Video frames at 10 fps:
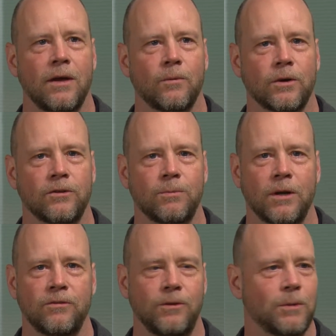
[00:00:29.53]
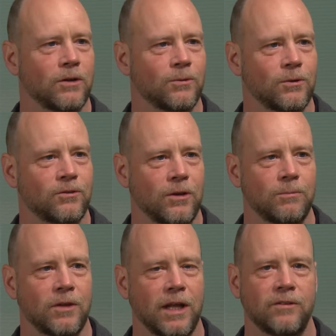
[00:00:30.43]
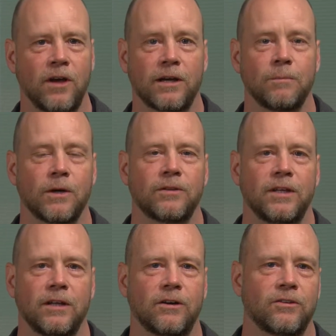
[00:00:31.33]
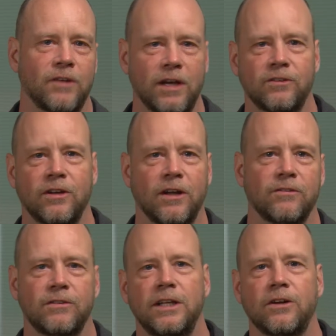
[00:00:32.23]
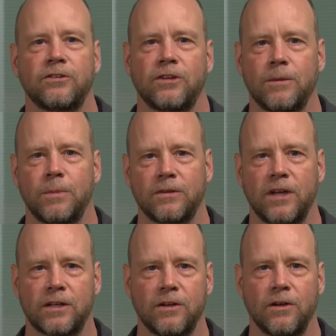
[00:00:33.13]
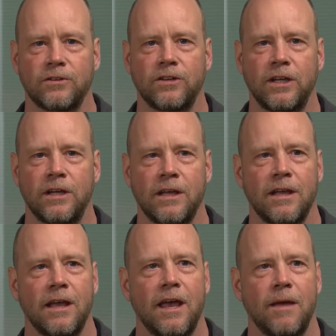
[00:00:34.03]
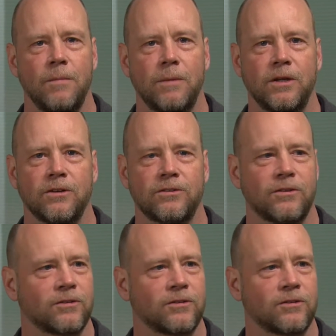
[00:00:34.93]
we're going to spend a few minutes with Jim today talking about the intersection of leadership and technology. And maybe just to